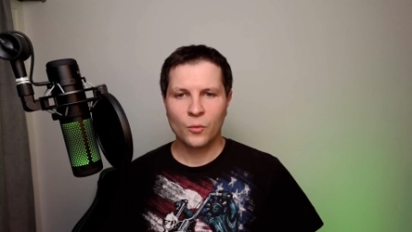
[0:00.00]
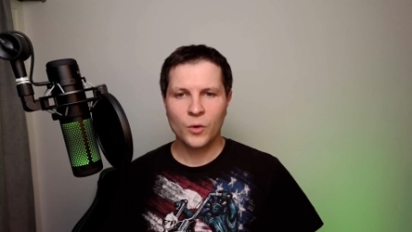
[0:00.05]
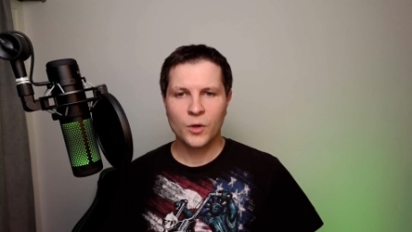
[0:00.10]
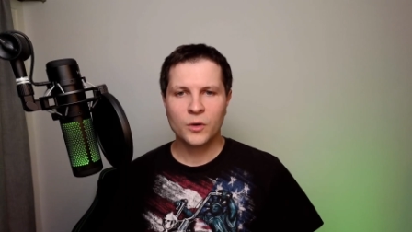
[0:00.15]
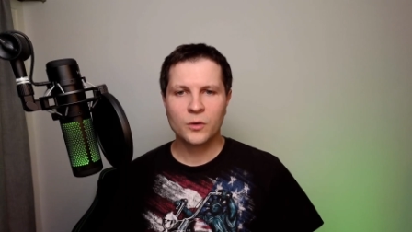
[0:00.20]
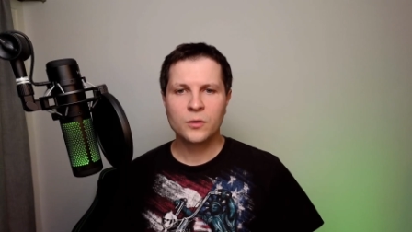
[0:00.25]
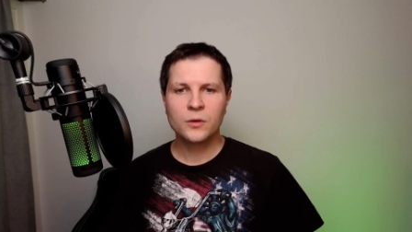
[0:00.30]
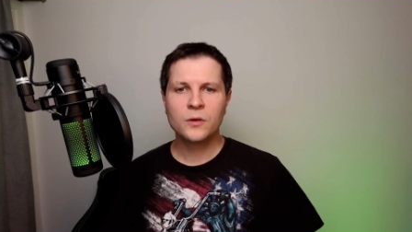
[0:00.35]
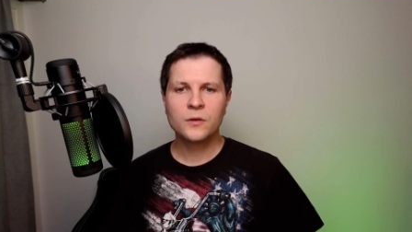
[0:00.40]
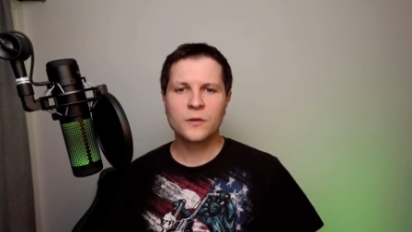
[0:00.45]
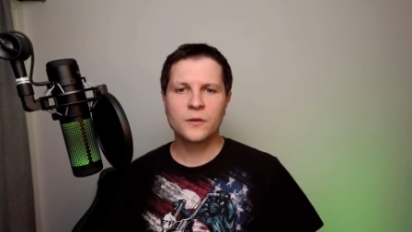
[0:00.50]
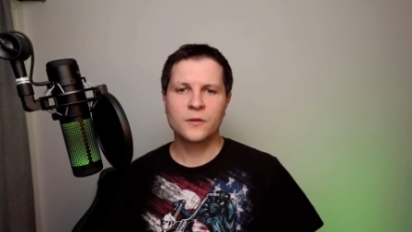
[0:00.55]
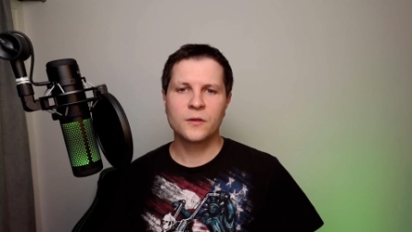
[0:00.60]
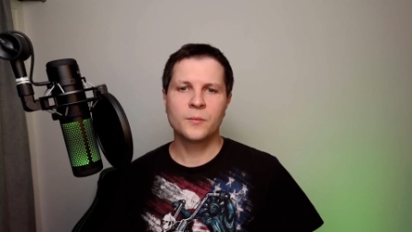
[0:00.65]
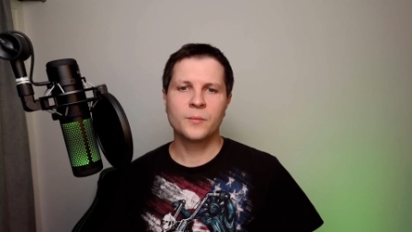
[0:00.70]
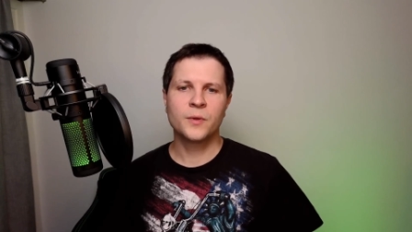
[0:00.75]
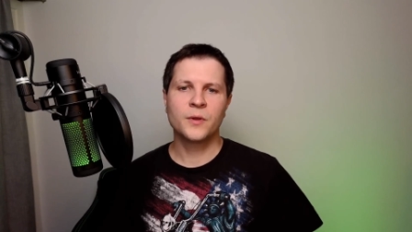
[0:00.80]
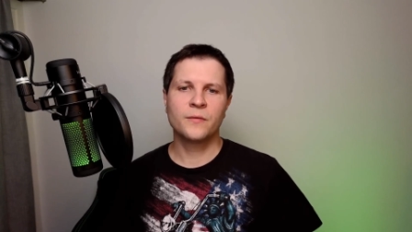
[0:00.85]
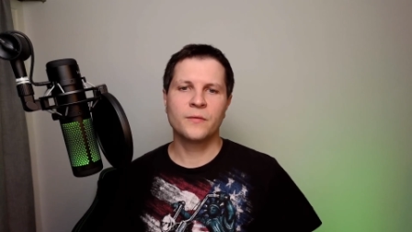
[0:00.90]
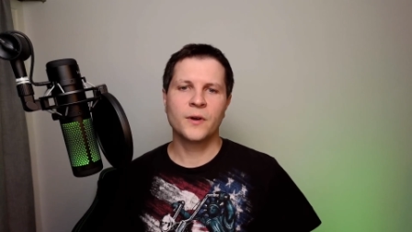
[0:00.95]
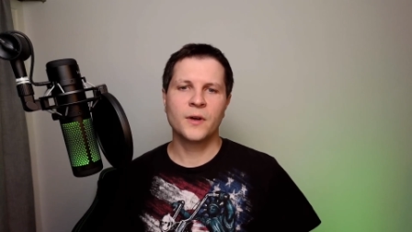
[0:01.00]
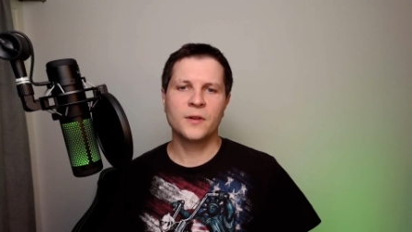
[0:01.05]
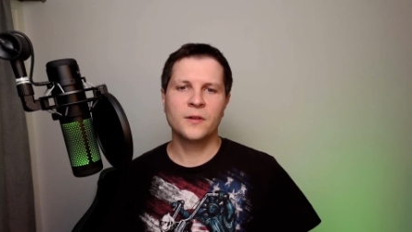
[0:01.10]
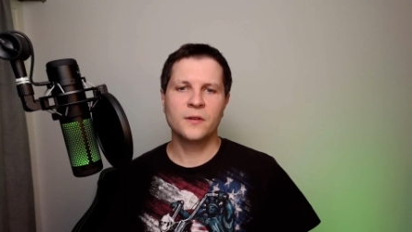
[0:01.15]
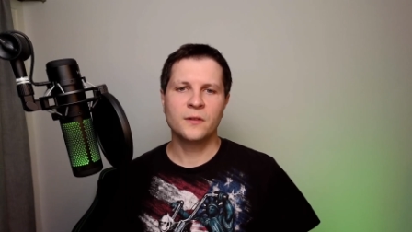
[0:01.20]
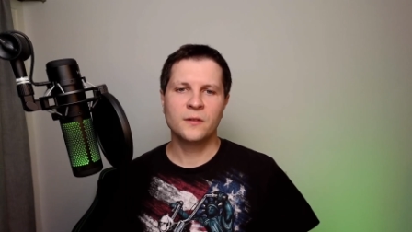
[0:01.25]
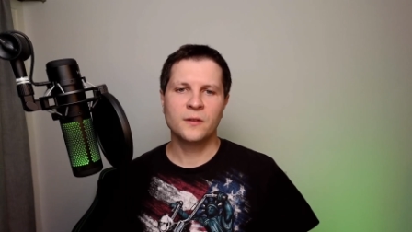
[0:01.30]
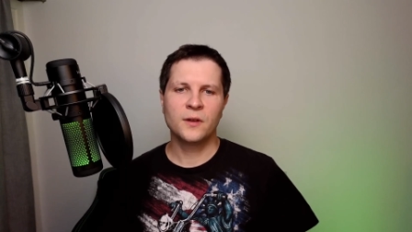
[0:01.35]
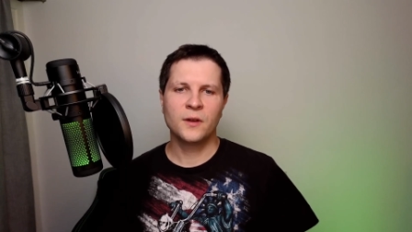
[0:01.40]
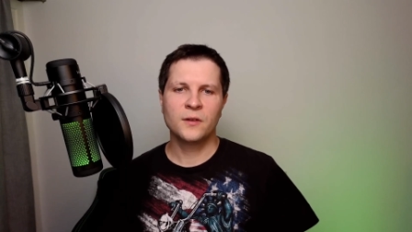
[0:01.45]
we could also simplify
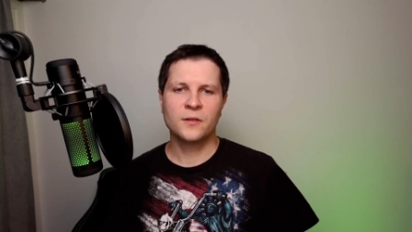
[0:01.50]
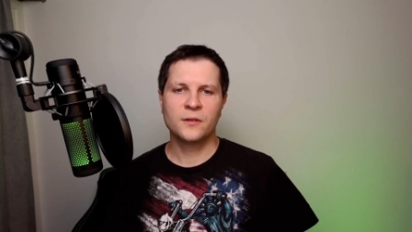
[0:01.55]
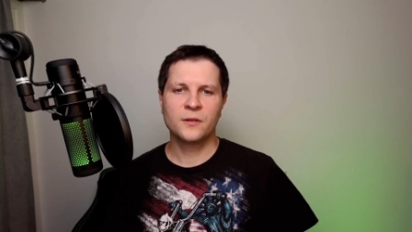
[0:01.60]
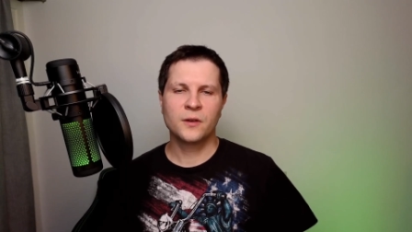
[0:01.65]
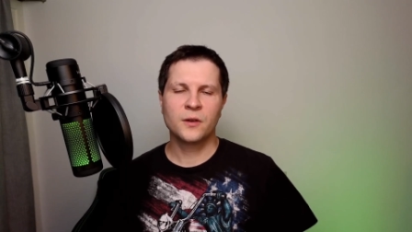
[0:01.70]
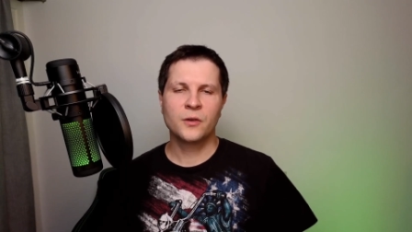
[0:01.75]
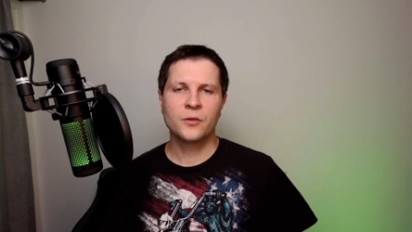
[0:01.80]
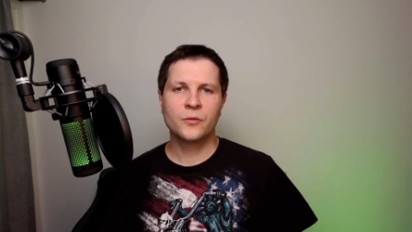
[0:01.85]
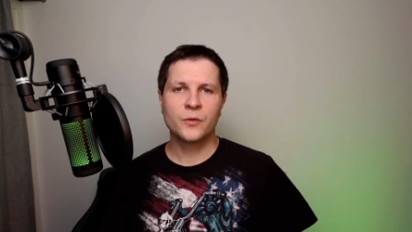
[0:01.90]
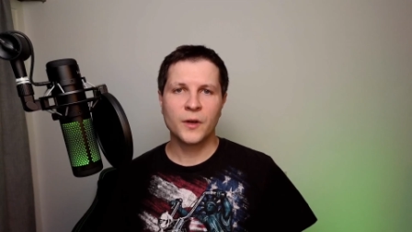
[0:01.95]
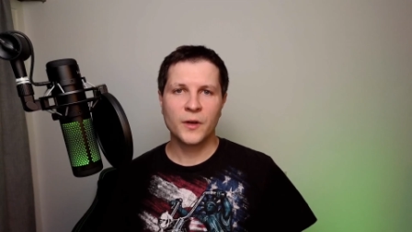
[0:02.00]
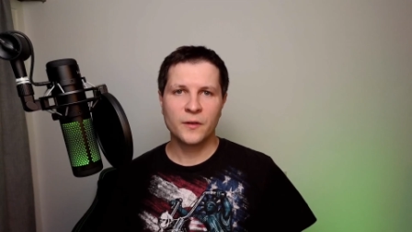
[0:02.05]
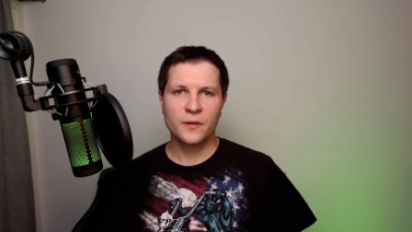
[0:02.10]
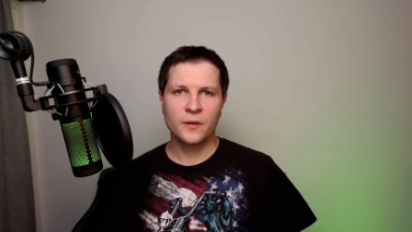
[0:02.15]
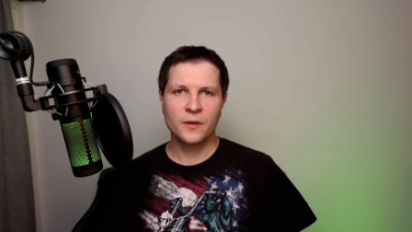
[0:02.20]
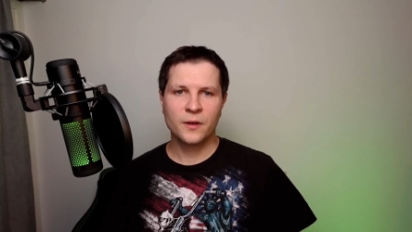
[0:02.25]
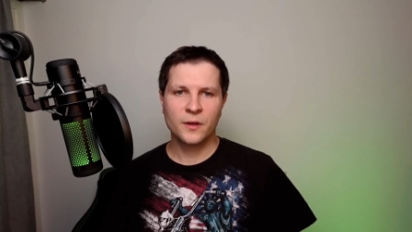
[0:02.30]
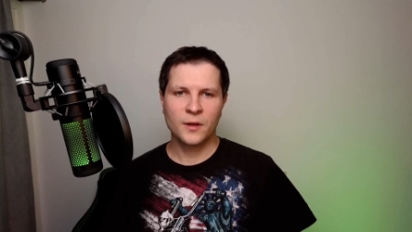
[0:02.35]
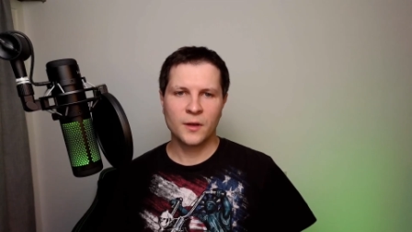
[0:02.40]
this task, creating